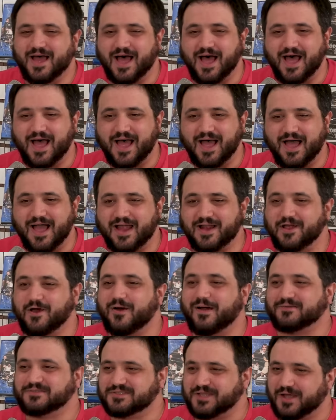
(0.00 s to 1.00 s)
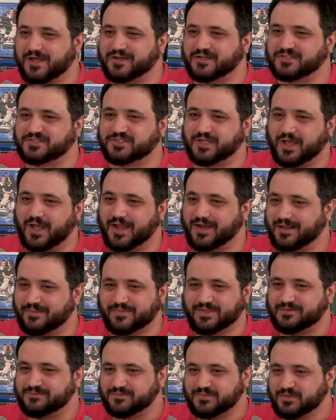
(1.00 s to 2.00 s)
I know I was talking to Sean. I
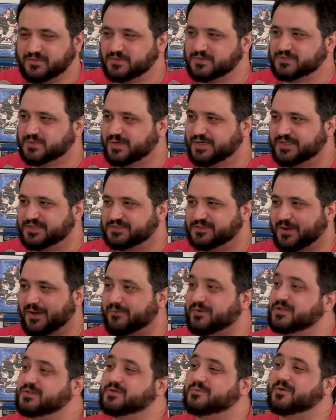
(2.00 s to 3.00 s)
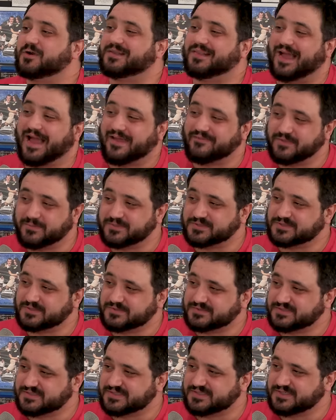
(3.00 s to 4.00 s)
mean, you could join in too. I want to do more live
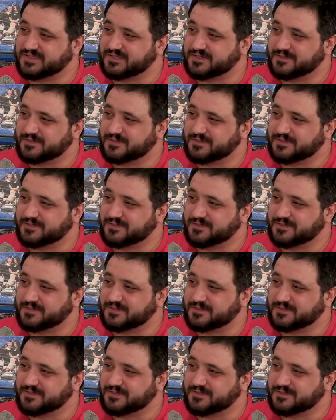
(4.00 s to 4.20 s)
episodes this